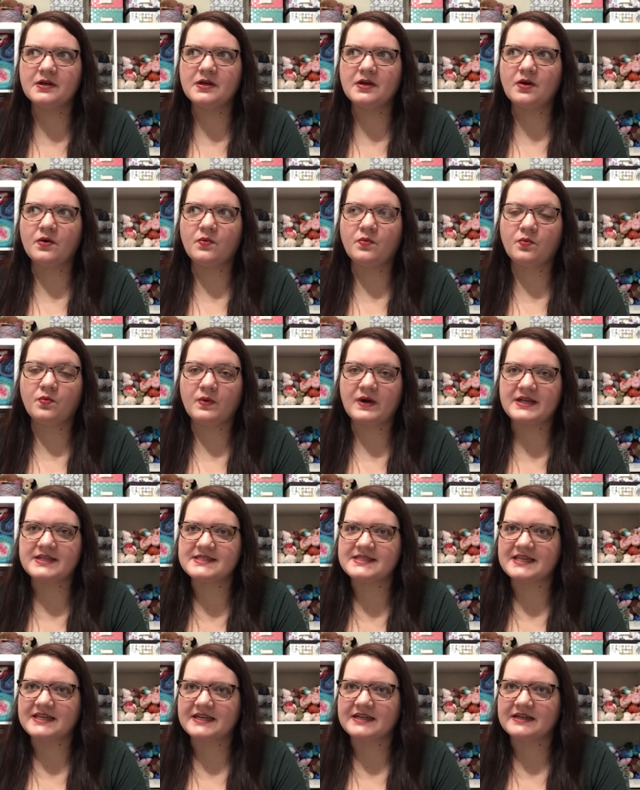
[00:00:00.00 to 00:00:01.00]
was
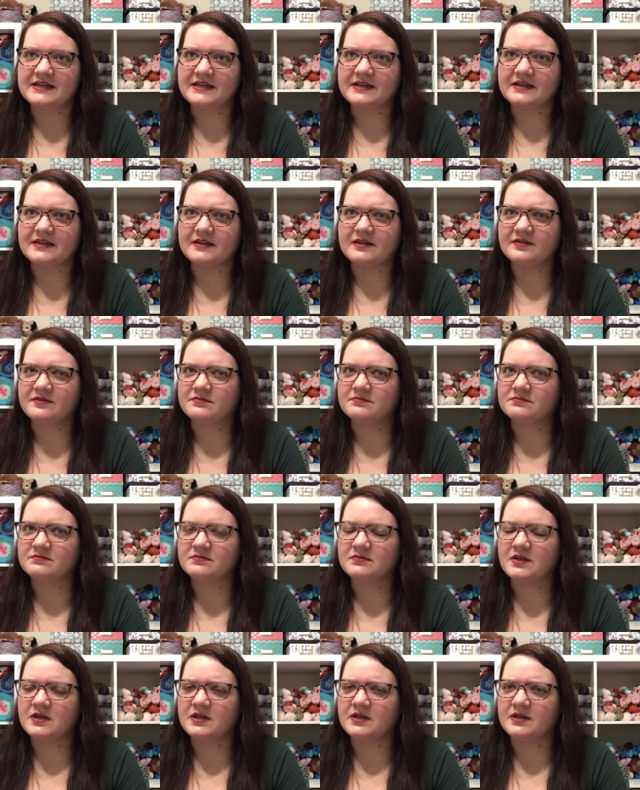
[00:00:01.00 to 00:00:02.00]
here,
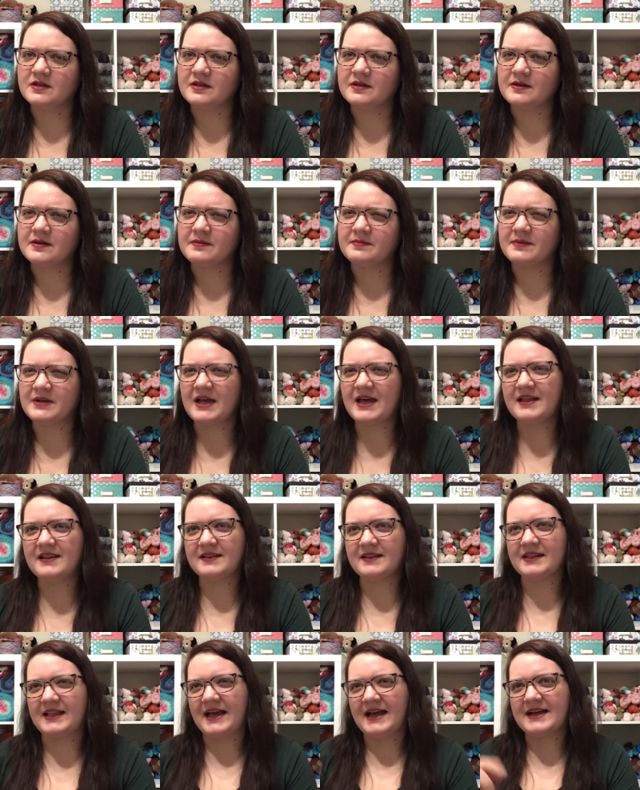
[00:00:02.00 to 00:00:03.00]
um, not
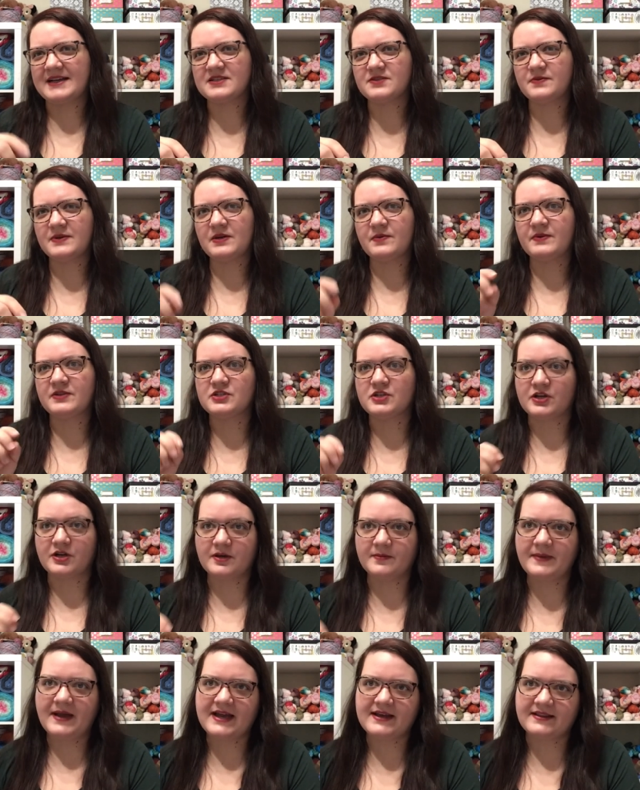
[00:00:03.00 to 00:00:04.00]
last week, we took her
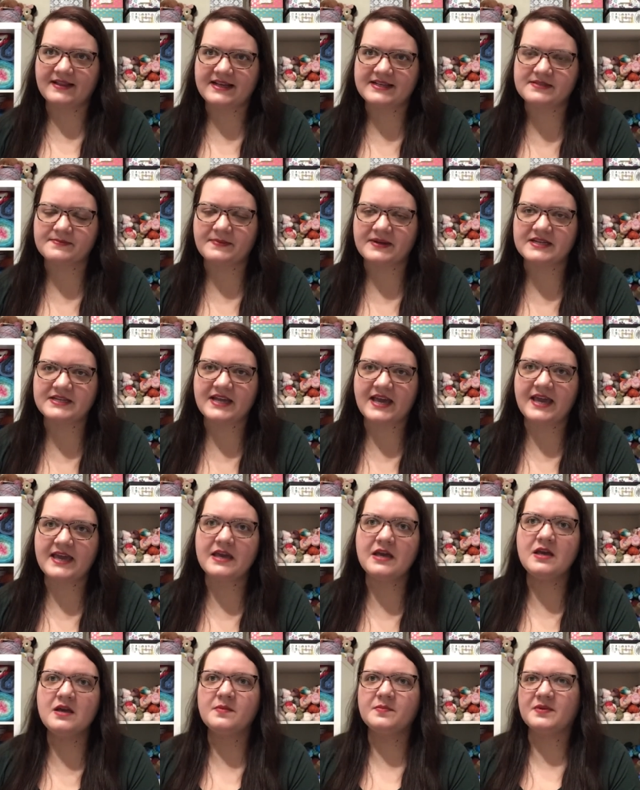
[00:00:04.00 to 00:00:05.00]
back last Monday,
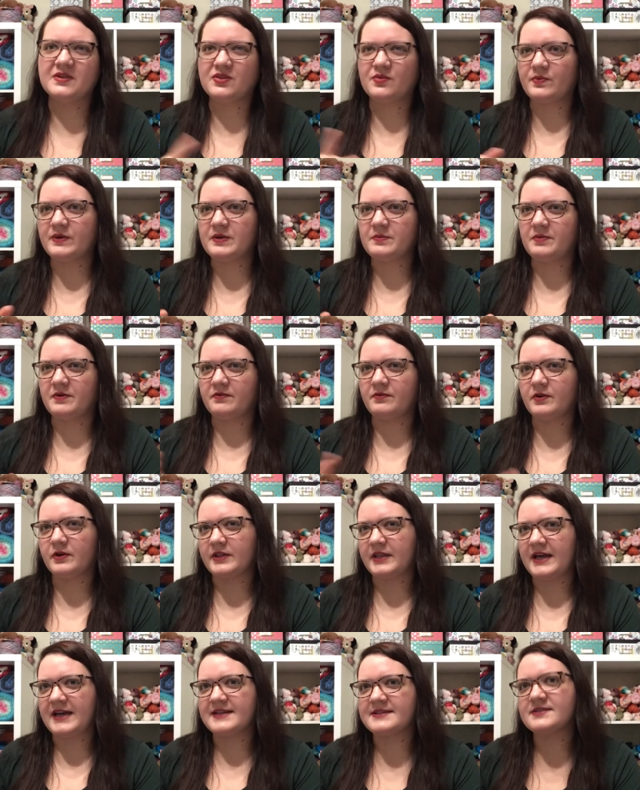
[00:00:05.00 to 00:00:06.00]
but the week before
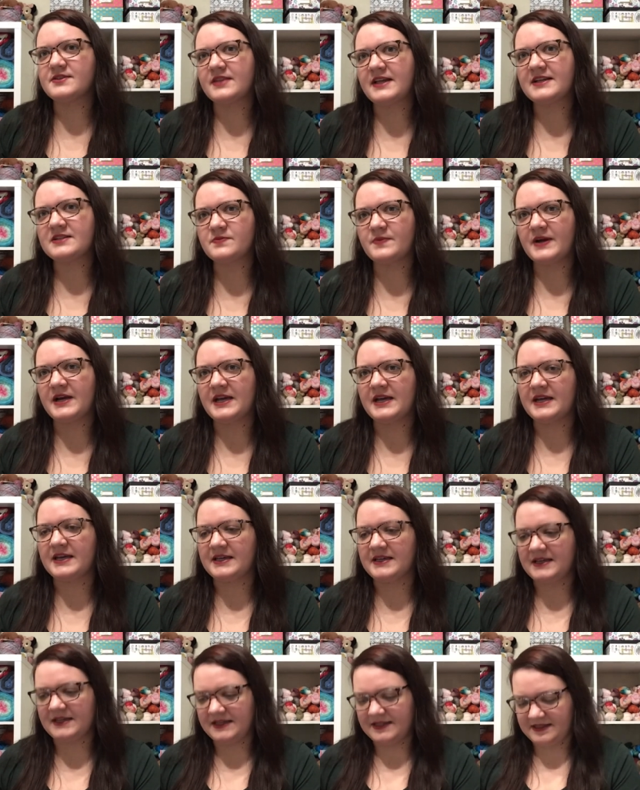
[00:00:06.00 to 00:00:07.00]
that, so that's why
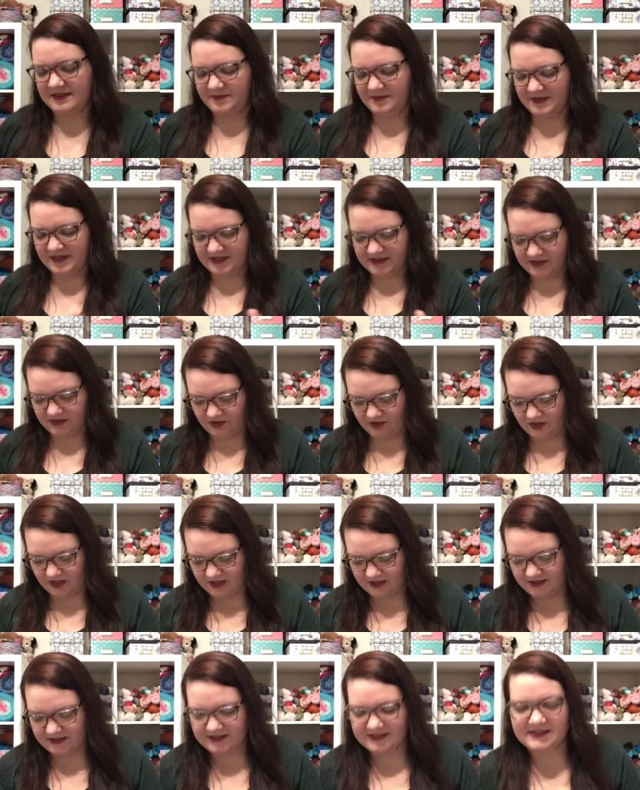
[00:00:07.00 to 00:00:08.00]
it's been so
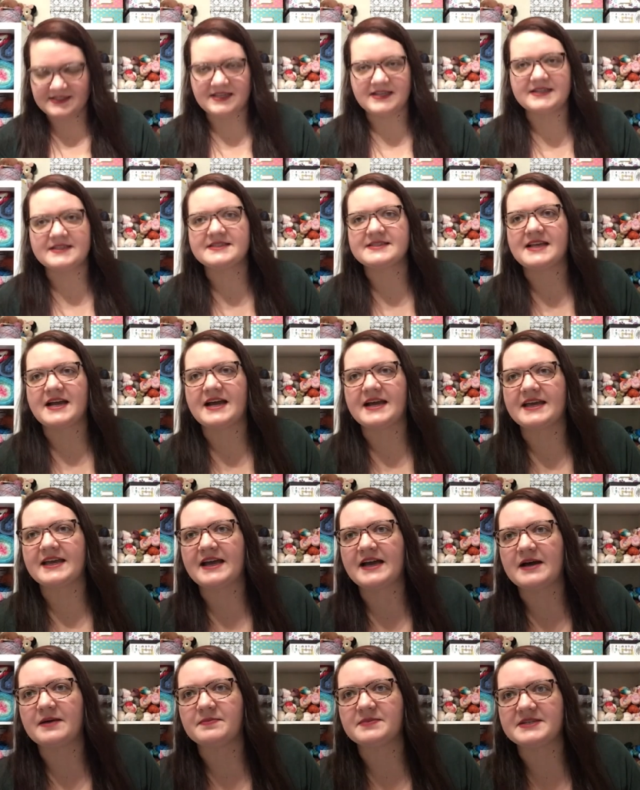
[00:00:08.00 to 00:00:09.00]
long since I
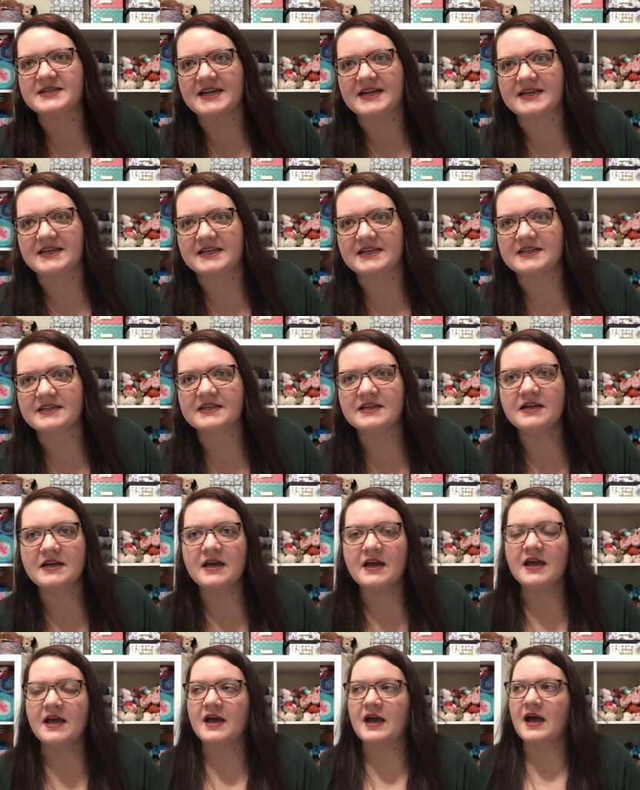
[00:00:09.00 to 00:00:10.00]
updated.
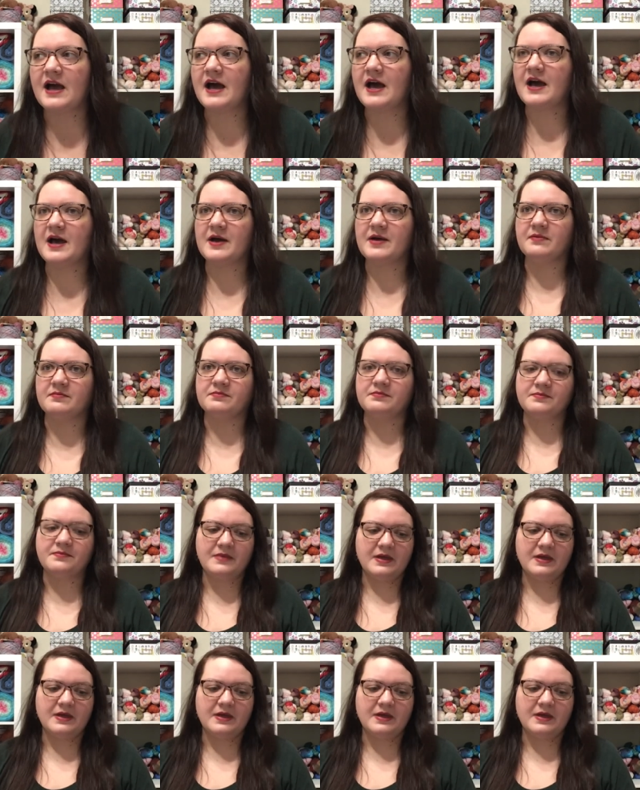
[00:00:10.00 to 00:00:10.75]
Um,